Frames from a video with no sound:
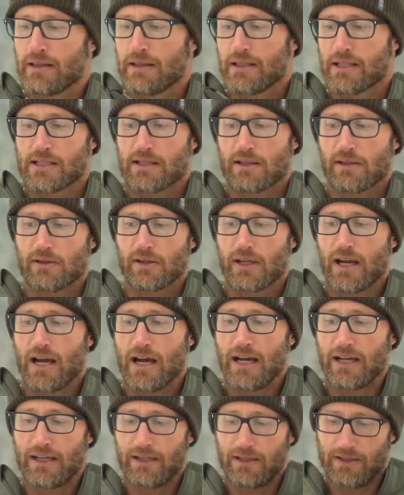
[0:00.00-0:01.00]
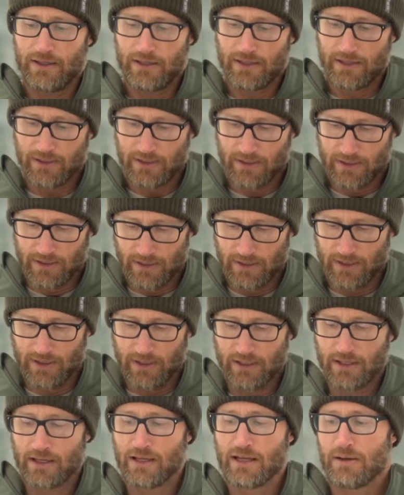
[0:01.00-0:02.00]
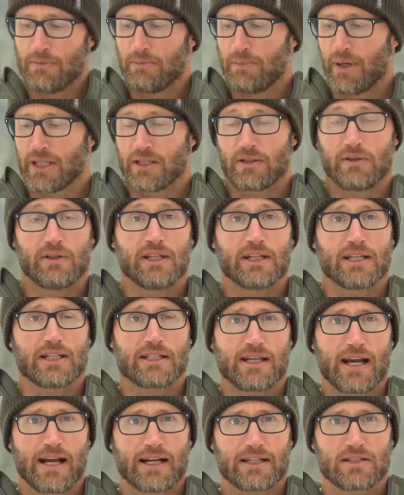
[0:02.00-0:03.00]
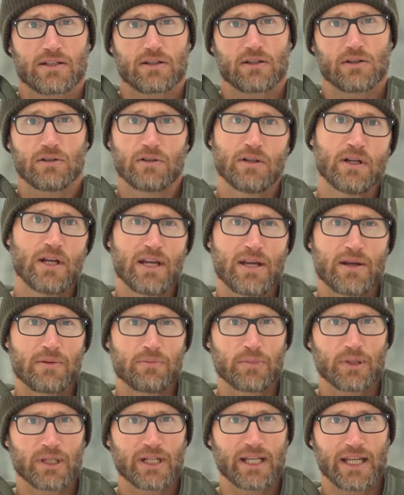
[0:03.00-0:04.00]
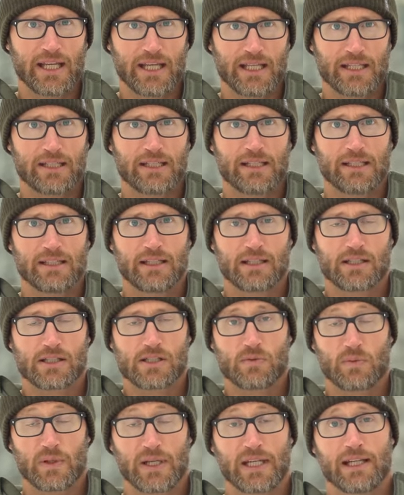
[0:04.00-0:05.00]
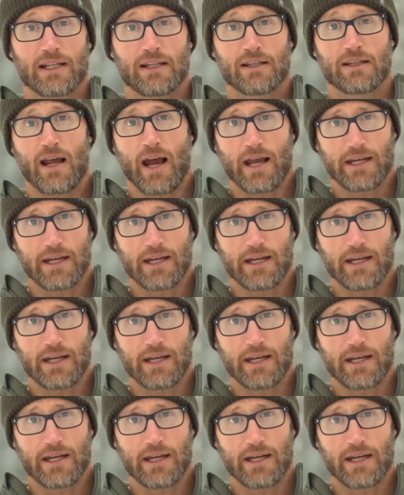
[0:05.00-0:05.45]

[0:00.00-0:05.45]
this little guy by Unity Tactical, pretty handy because we needed